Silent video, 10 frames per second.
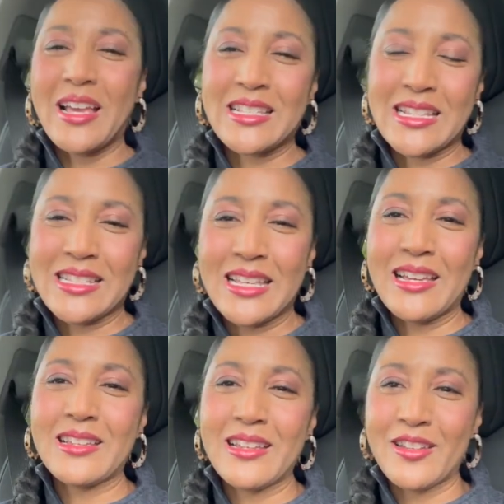As I
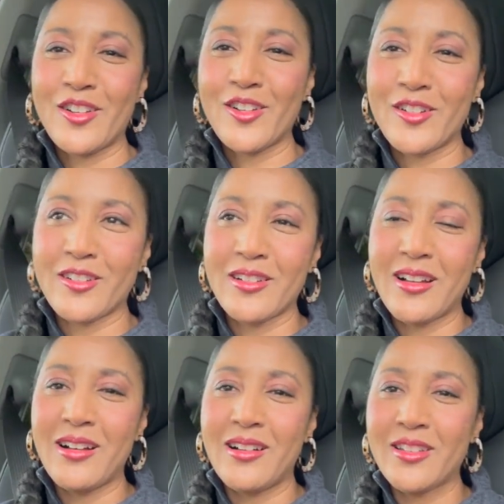said in her
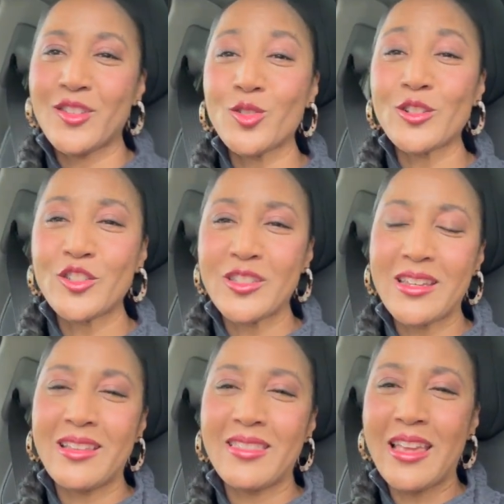
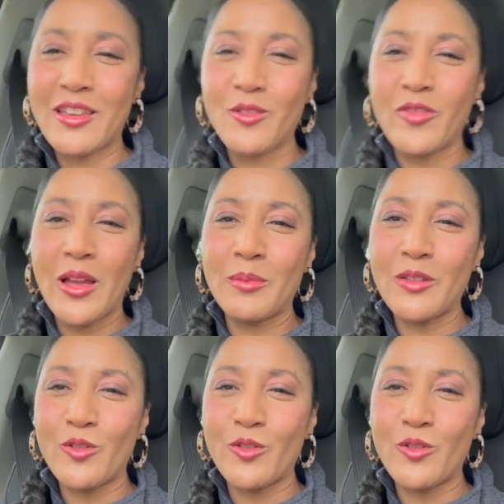eulogy, and thank you, family,